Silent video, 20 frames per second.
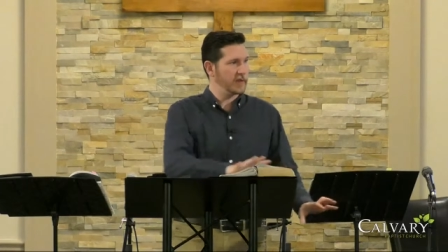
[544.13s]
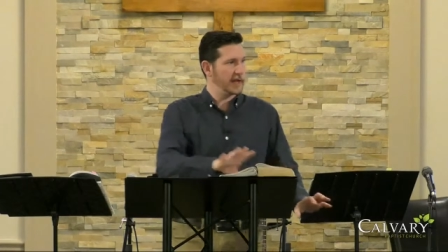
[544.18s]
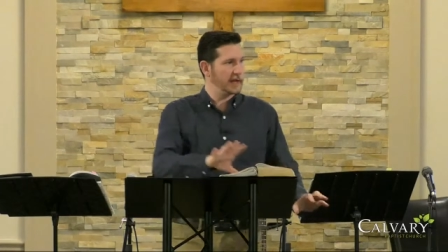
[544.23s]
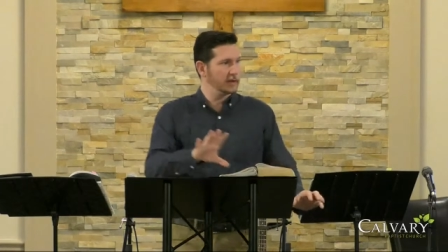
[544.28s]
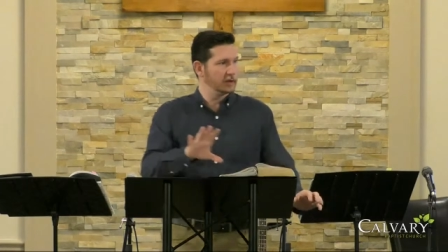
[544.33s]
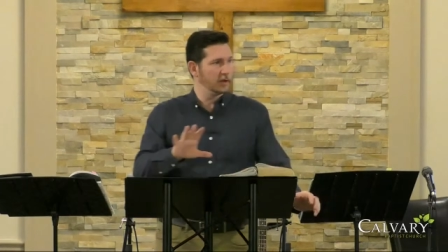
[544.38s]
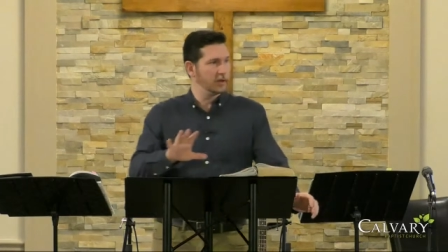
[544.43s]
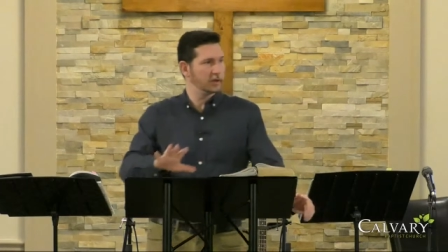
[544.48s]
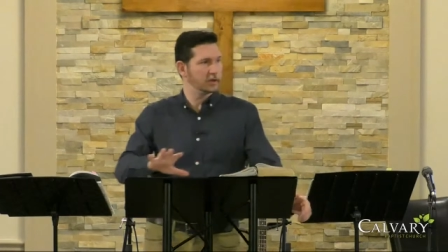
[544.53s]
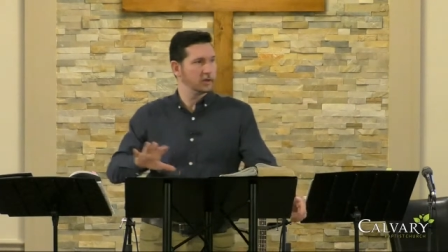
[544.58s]

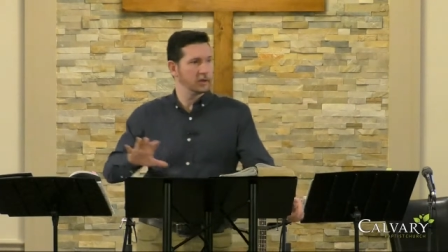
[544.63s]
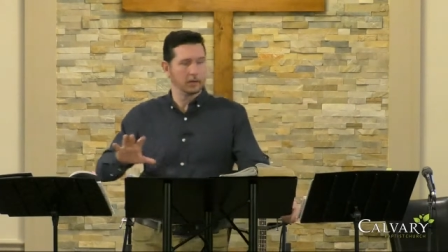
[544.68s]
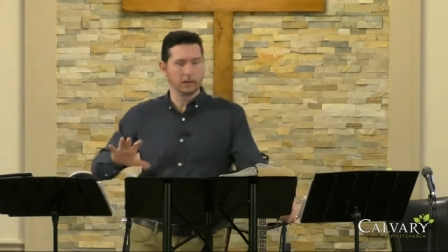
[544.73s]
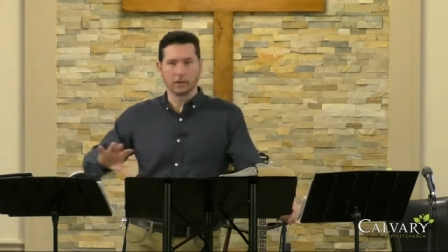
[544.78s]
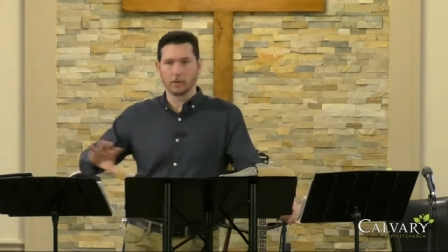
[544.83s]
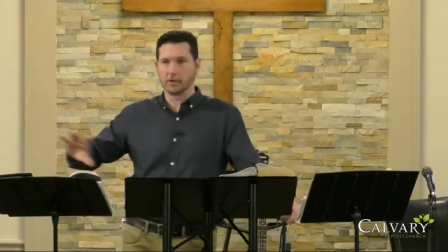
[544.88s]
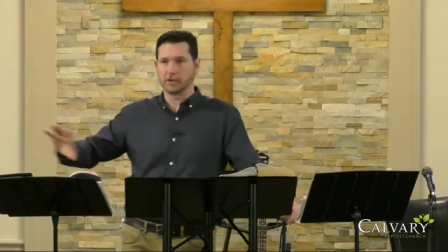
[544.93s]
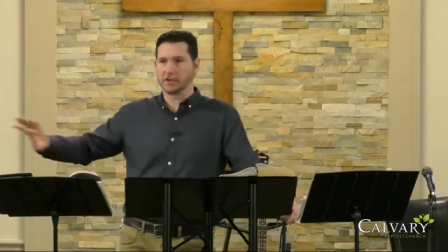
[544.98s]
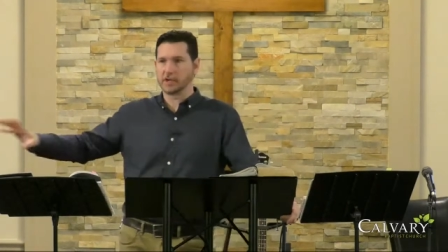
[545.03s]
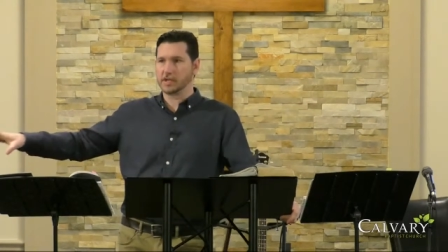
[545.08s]
then look to the
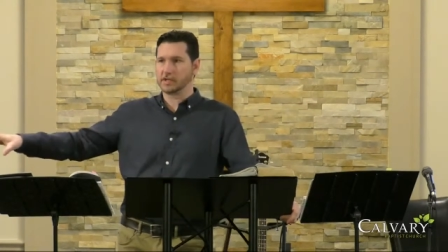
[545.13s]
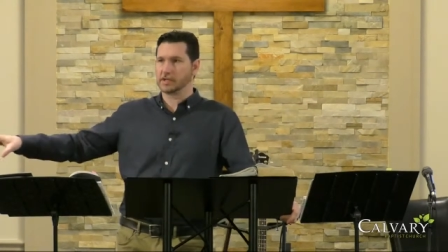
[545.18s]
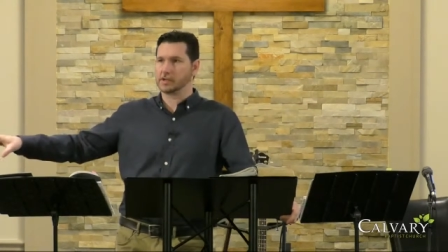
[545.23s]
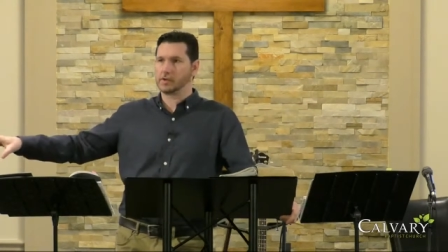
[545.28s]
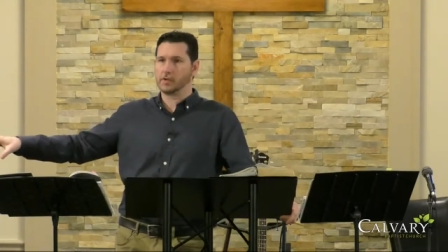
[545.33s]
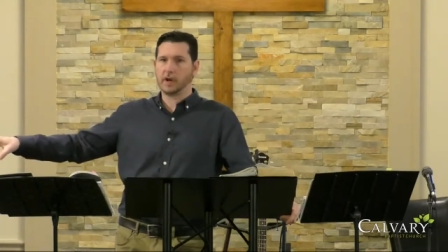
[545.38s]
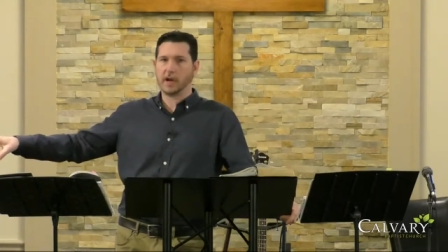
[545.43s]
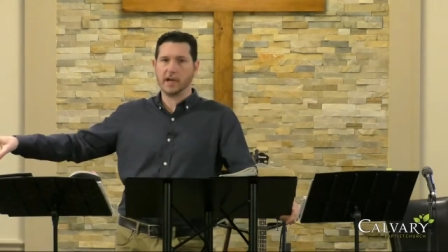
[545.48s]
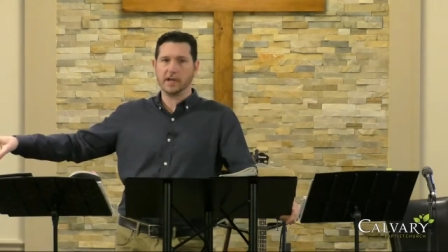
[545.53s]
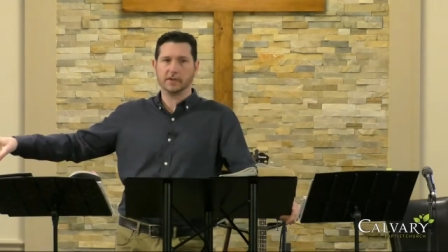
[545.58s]
Lord Jesus
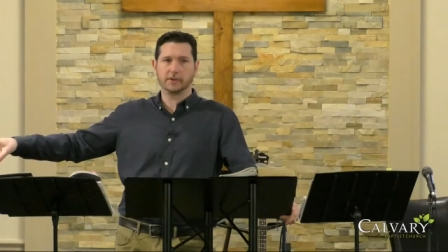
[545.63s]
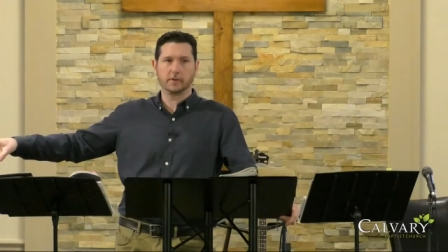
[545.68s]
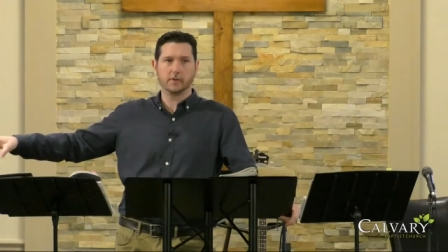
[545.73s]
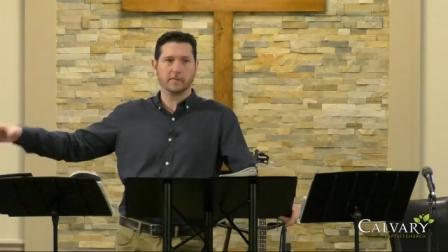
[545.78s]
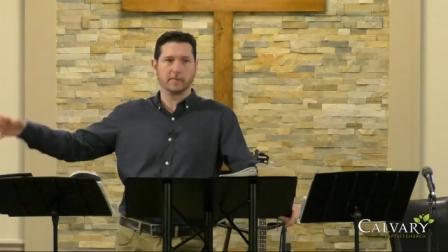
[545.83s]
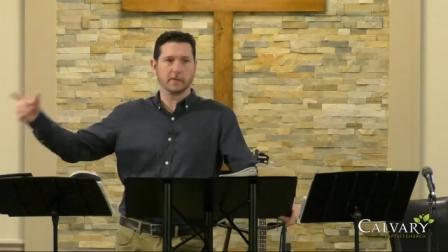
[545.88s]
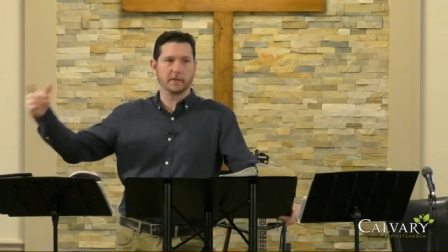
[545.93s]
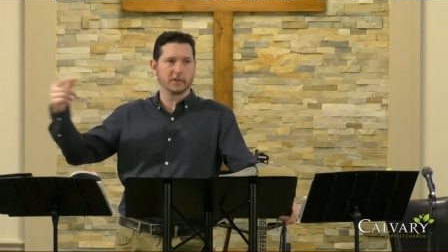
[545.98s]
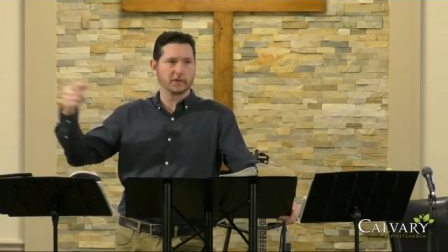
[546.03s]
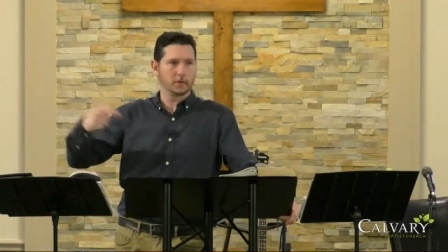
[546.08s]
Christ,
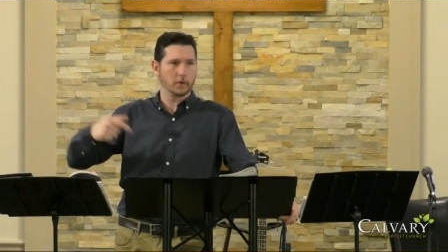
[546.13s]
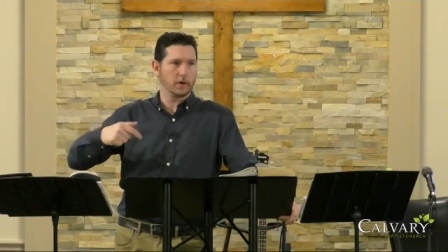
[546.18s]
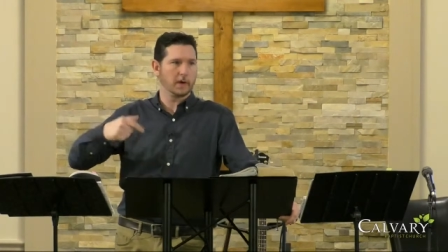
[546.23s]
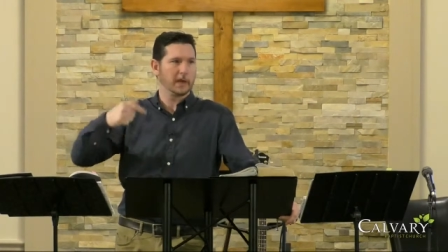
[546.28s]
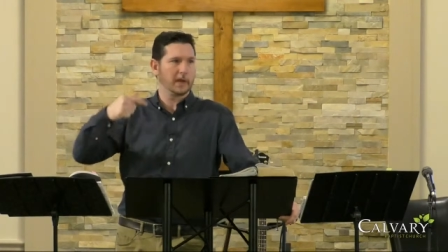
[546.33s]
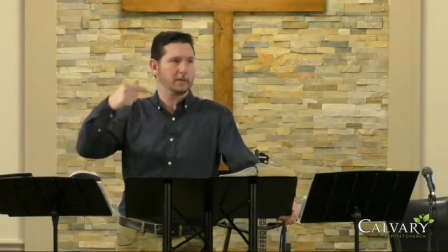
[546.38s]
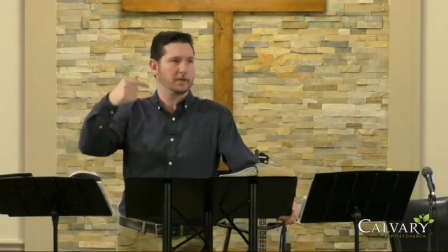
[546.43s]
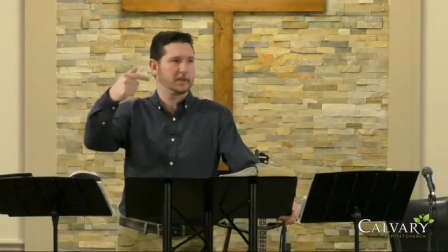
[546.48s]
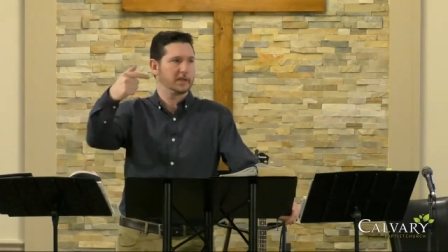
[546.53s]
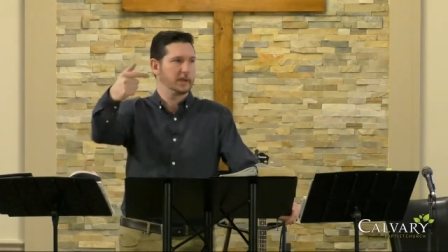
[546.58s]
who for the joy
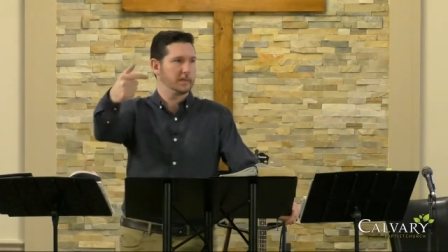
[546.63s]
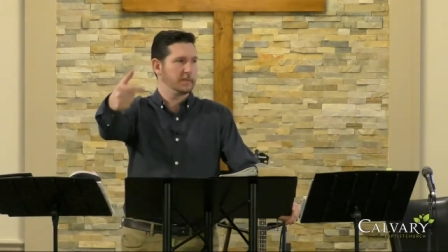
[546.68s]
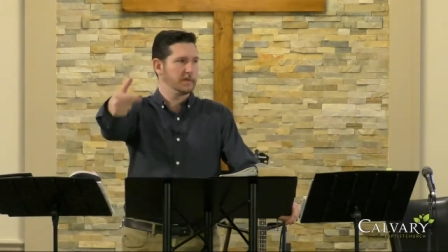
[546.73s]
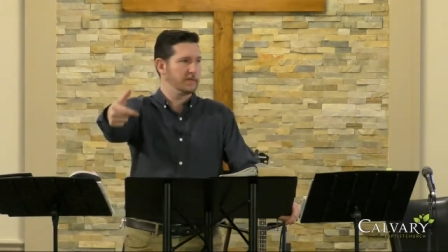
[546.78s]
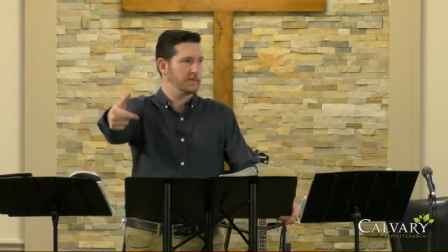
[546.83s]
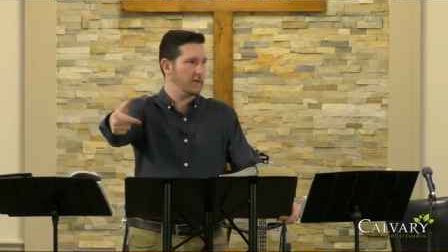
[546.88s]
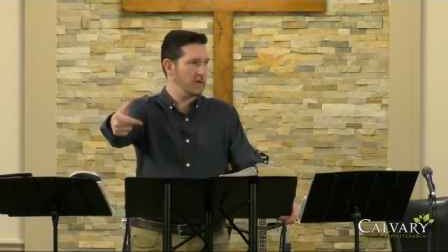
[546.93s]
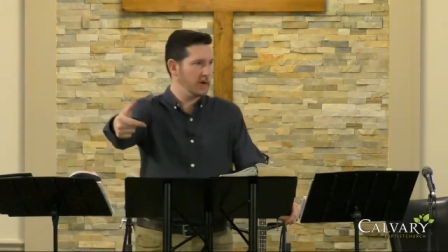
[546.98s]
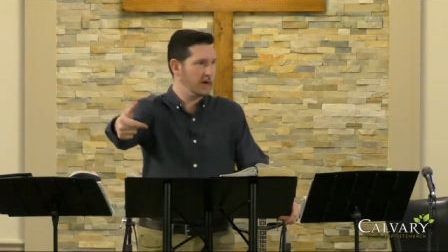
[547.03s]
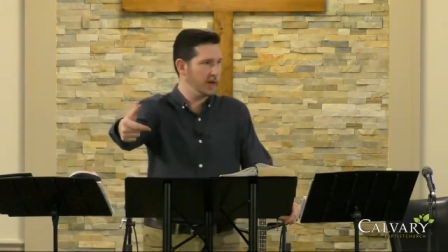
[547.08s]
that was set
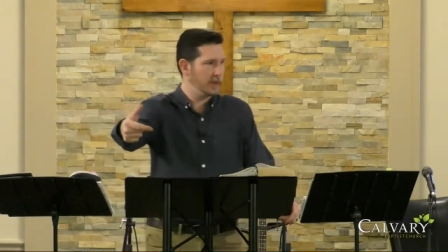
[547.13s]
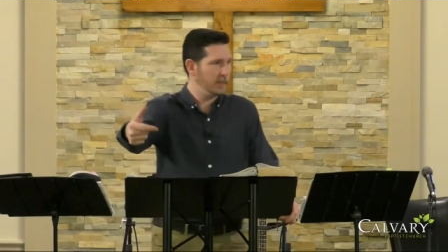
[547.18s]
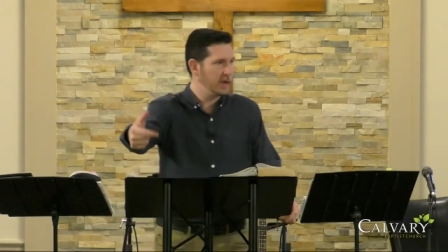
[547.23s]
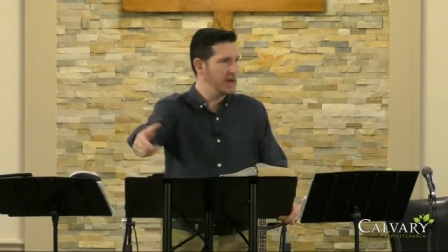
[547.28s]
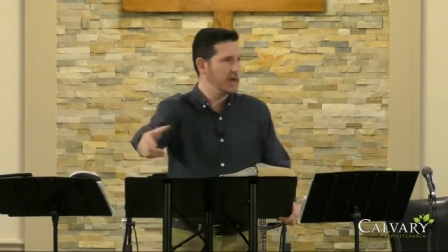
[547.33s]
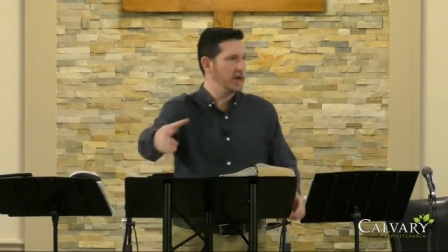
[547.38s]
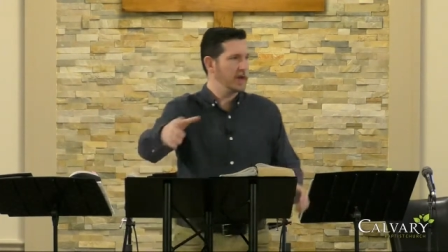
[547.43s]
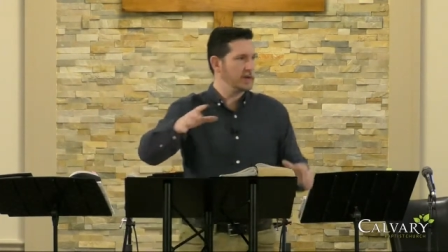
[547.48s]
before him